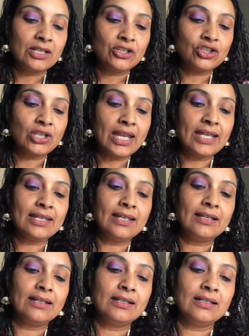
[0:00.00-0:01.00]
shade,
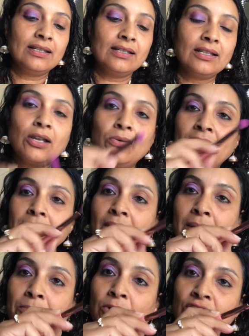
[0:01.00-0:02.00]
coating
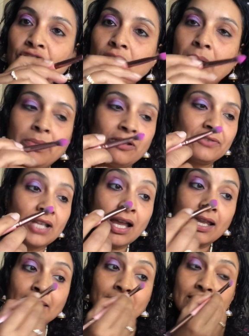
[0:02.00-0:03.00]
my brush a couple of
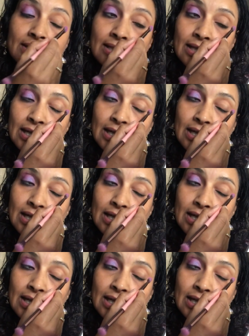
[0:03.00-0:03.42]
times,